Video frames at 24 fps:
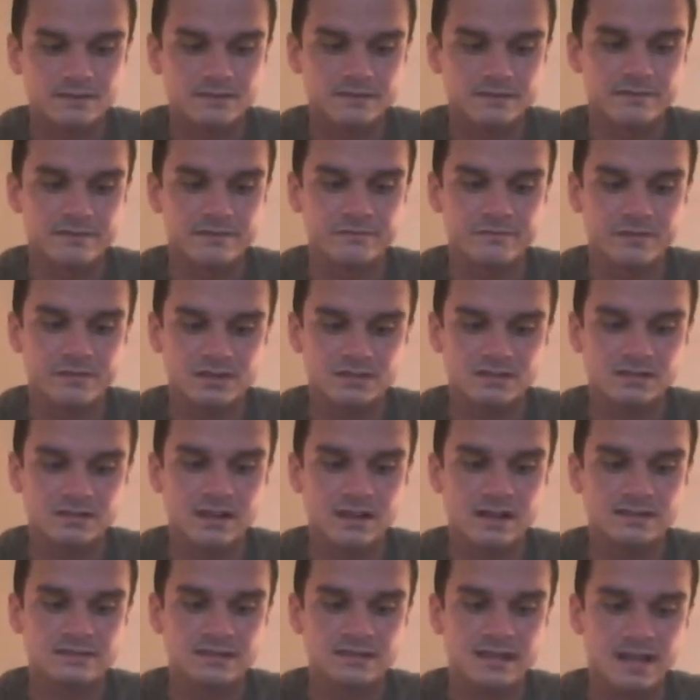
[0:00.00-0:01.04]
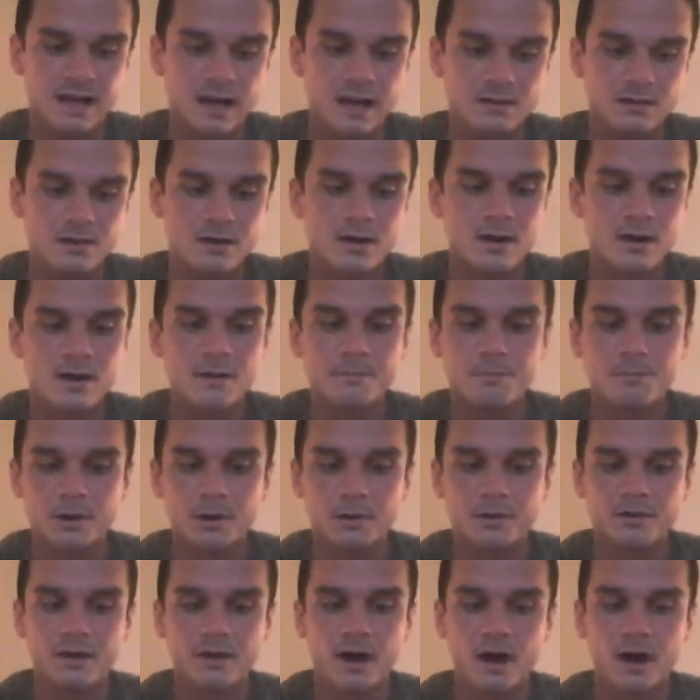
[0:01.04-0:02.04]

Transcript: of the fictionalized account, but